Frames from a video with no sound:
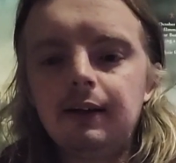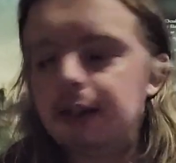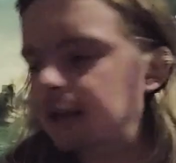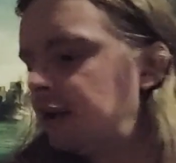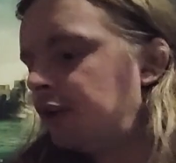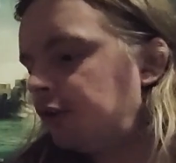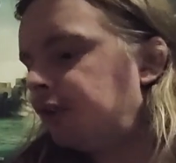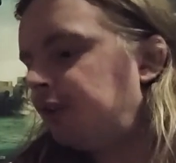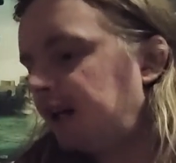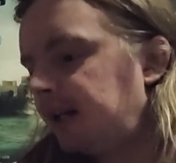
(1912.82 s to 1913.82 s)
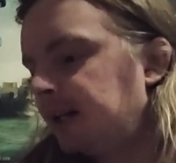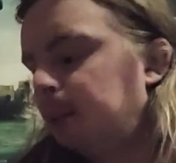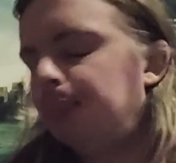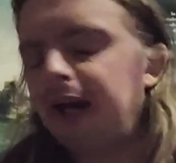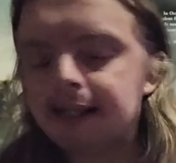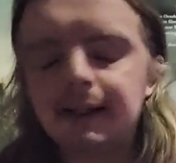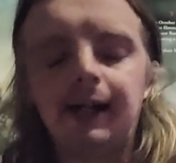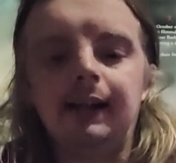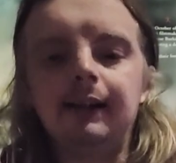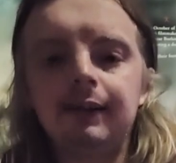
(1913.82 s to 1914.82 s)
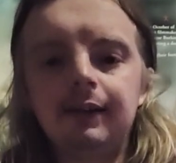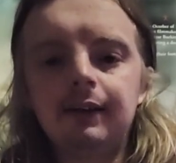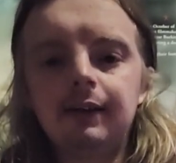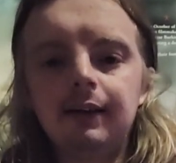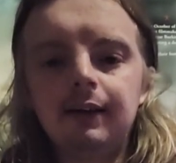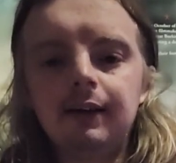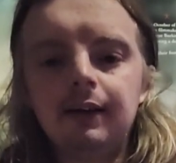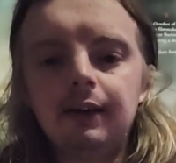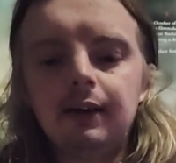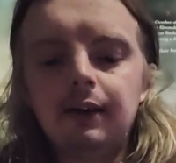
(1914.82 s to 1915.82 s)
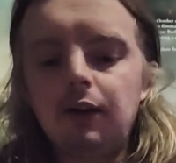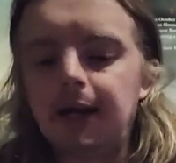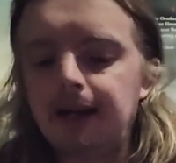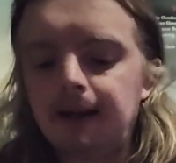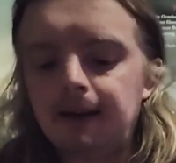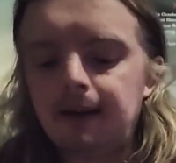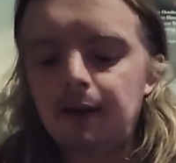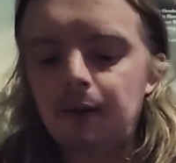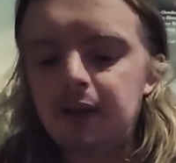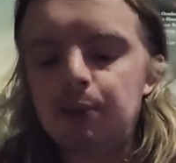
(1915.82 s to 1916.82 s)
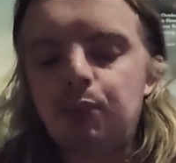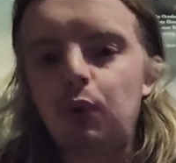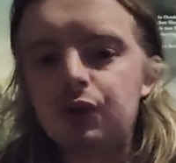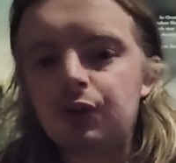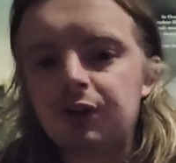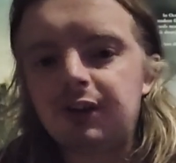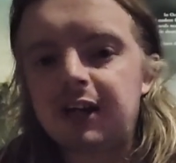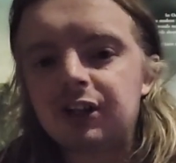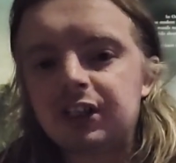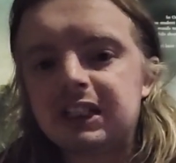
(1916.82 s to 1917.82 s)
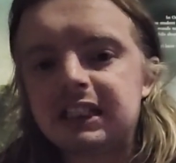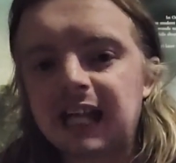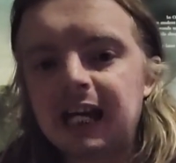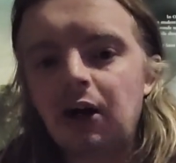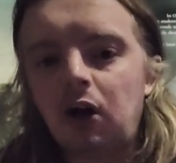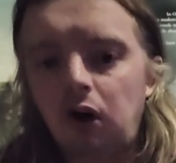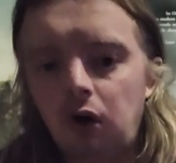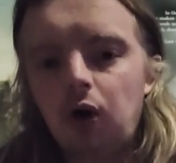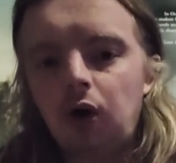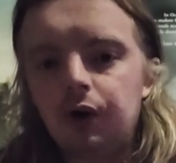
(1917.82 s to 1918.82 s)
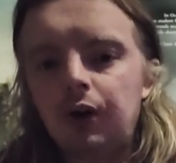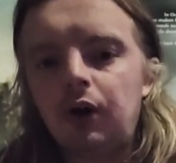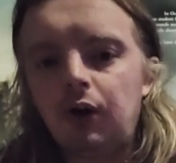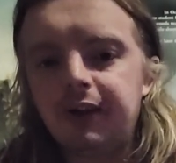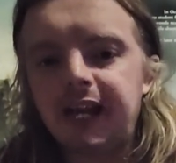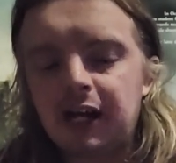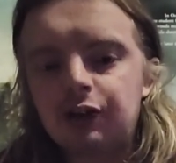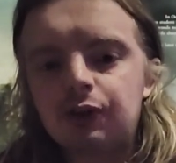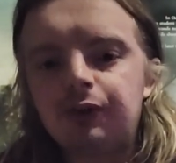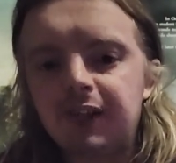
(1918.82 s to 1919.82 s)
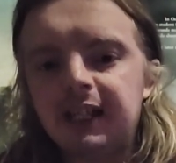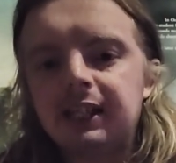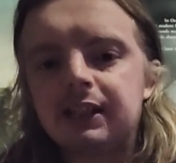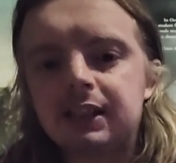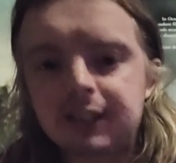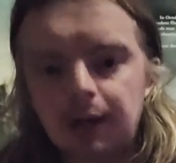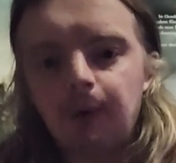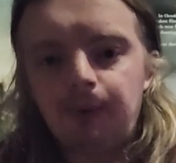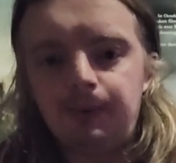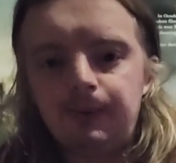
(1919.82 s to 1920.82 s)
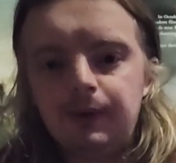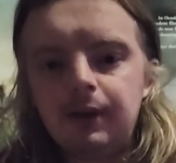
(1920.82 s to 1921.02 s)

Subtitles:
They need to do fucking better. Like, where the ball joints actually stay on the actual thing itself.